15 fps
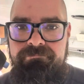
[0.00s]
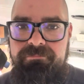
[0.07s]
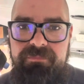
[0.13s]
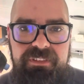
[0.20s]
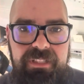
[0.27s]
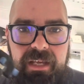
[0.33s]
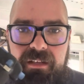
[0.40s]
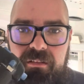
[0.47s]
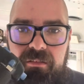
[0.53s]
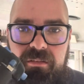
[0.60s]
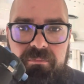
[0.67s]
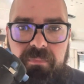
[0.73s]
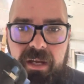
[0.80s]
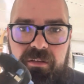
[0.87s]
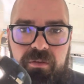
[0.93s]

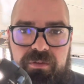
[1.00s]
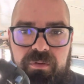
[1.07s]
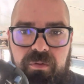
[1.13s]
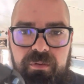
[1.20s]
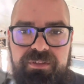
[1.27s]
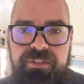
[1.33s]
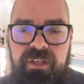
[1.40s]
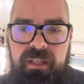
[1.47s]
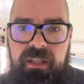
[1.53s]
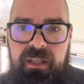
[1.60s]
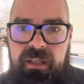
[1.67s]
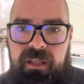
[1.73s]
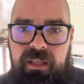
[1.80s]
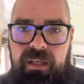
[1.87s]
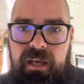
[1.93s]
standard micro torch.
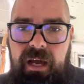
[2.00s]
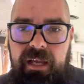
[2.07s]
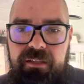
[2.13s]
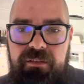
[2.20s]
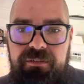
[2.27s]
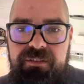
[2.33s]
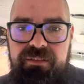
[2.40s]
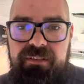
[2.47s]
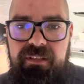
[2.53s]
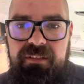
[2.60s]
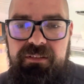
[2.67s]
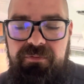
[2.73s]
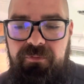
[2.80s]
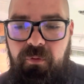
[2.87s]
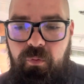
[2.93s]
I use
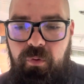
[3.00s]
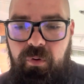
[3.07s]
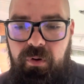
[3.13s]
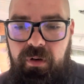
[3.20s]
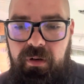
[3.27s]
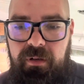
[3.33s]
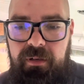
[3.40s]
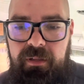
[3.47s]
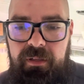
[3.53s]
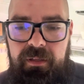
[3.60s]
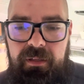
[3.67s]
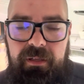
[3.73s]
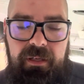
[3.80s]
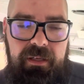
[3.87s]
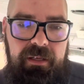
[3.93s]
this for
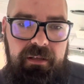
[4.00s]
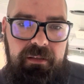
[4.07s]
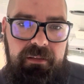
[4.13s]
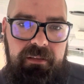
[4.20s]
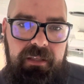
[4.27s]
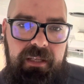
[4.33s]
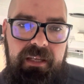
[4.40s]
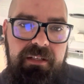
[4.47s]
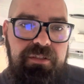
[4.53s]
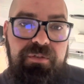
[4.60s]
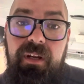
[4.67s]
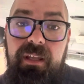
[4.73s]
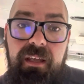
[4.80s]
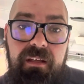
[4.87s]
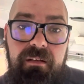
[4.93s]
heat
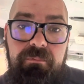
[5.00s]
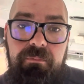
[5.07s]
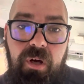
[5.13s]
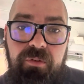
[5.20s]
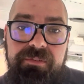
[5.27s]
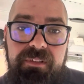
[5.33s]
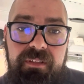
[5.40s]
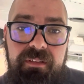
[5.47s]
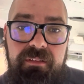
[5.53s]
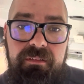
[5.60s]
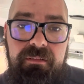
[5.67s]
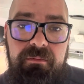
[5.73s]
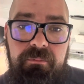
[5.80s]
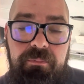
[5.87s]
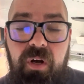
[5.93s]
shrinking mostly,
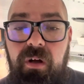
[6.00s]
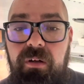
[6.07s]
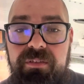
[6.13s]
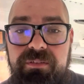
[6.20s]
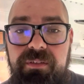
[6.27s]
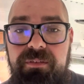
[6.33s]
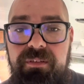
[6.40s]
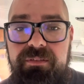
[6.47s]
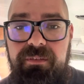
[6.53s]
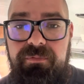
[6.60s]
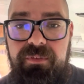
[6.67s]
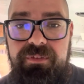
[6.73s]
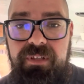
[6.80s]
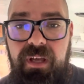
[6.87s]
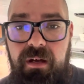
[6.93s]
but also use it
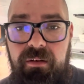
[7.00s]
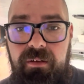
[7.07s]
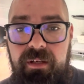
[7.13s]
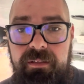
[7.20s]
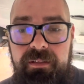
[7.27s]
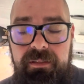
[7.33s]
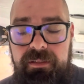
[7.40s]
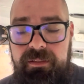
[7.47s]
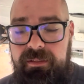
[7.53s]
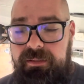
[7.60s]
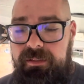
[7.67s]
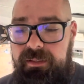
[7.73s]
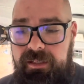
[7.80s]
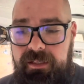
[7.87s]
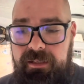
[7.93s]
for soldering.
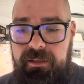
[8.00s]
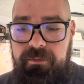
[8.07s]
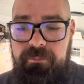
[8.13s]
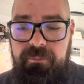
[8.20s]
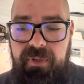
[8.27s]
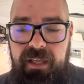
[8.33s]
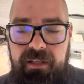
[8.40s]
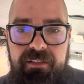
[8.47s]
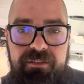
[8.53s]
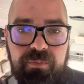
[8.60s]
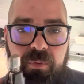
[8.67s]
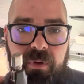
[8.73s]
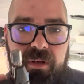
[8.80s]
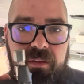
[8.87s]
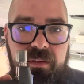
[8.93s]
And it's
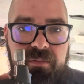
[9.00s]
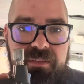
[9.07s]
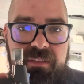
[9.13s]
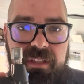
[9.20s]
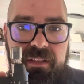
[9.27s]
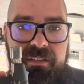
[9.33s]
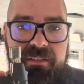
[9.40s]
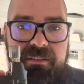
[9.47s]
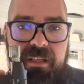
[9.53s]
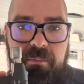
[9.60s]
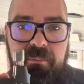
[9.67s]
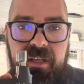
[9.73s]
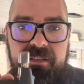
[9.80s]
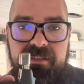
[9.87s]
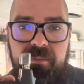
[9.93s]
one of those things that
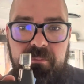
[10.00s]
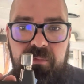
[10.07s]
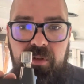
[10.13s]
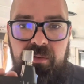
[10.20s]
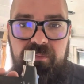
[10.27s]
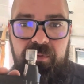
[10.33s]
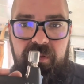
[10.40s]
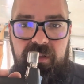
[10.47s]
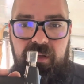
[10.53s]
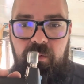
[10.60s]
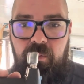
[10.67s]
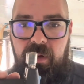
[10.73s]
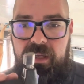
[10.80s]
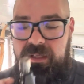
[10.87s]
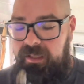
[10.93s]
makes it move really
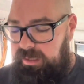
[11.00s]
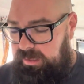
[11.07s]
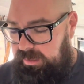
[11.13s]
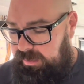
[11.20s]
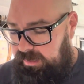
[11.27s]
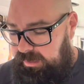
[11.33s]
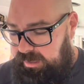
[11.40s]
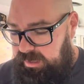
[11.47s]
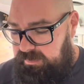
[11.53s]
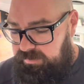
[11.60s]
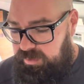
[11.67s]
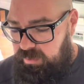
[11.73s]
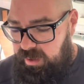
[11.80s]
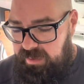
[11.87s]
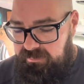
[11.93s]
quick. If
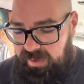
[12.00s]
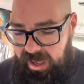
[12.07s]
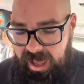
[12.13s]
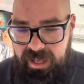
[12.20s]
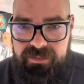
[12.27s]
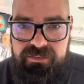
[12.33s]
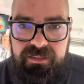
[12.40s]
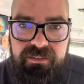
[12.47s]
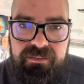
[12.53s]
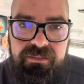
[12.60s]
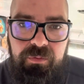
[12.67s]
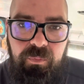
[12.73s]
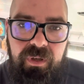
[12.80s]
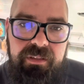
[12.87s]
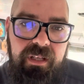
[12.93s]
you have access
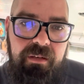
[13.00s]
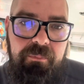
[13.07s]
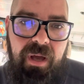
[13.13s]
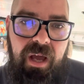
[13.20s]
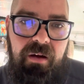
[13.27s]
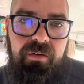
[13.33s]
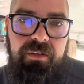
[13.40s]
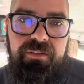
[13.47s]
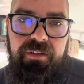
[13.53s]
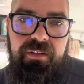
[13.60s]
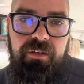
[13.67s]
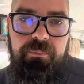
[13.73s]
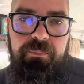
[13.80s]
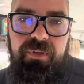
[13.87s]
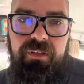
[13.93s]
to 110 power during
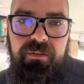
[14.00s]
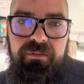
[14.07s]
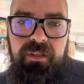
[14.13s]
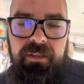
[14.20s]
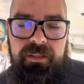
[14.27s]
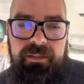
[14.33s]
your build,